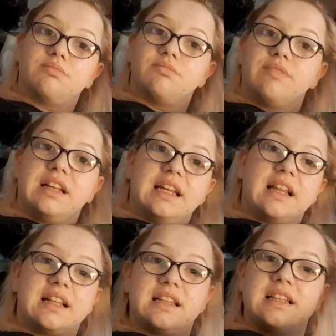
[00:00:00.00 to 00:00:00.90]
Really,
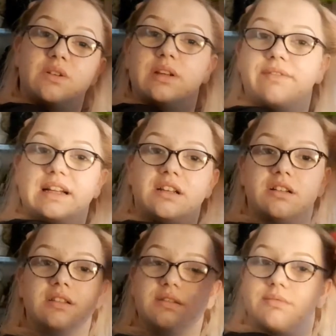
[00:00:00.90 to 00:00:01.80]
that's all it really
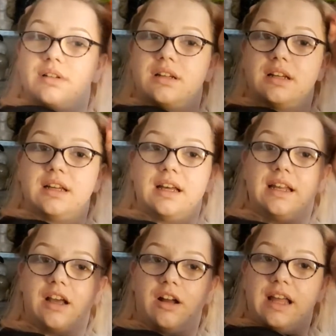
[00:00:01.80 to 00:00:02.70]
does. And
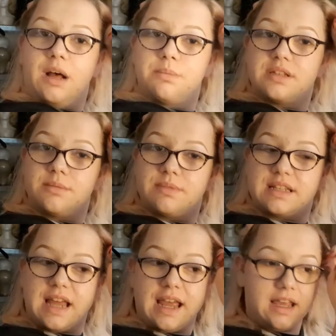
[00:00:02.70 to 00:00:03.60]
it kind of helps them
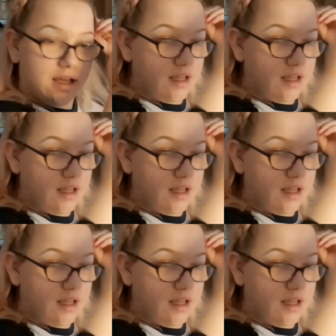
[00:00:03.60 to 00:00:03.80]
stay